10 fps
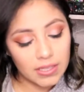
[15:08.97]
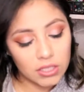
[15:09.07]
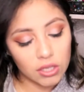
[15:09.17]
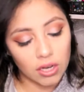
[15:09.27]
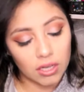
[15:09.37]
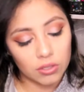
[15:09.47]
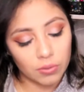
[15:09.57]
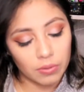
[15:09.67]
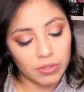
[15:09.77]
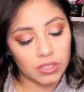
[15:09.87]
this darkest
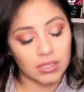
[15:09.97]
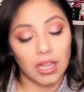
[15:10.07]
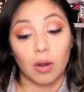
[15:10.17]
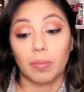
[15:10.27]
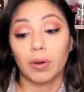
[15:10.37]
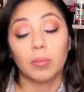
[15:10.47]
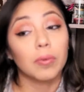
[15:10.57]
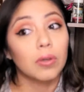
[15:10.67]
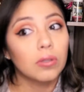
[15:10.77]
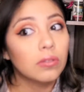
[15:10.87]
one, which is like a
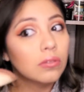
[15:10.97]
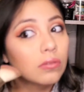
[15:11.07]
purple,